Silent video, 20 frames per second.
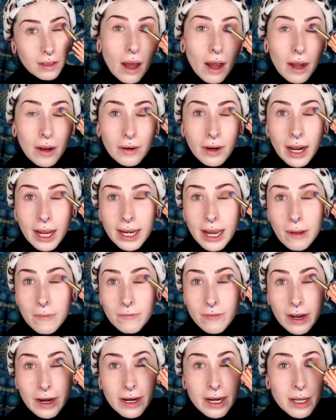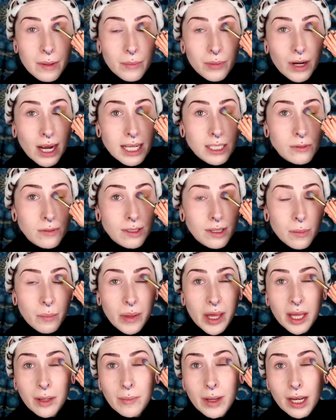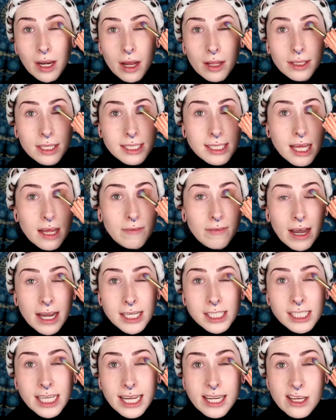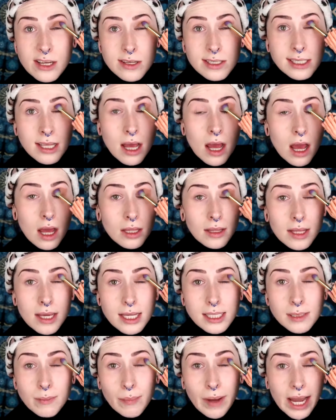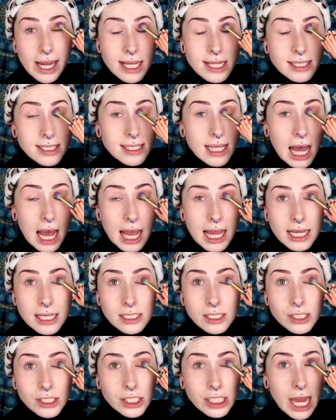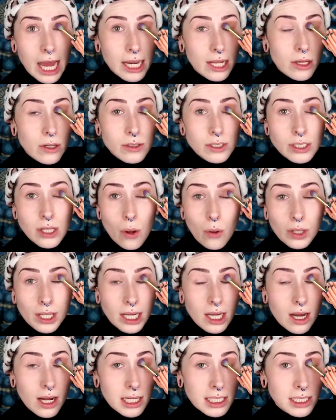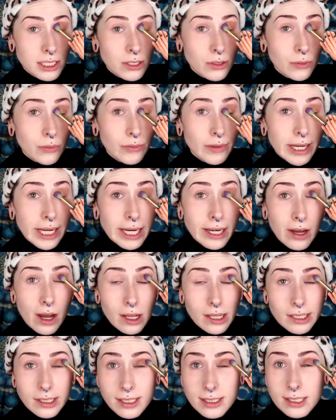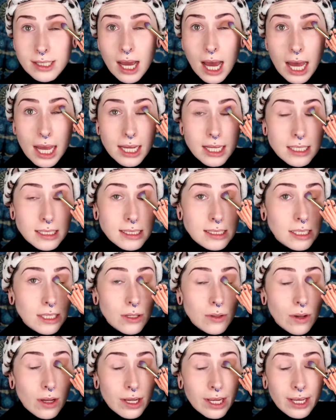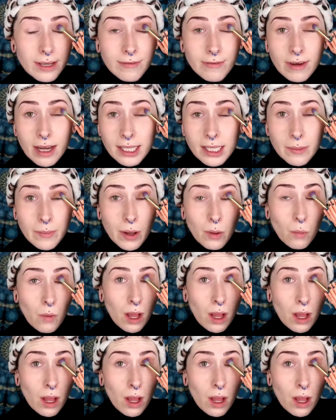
All right, I'm very impressed with the pigment on these e.l.f. eyeshadows. These bite-sized shadows only cost $3, guys, and you can find them at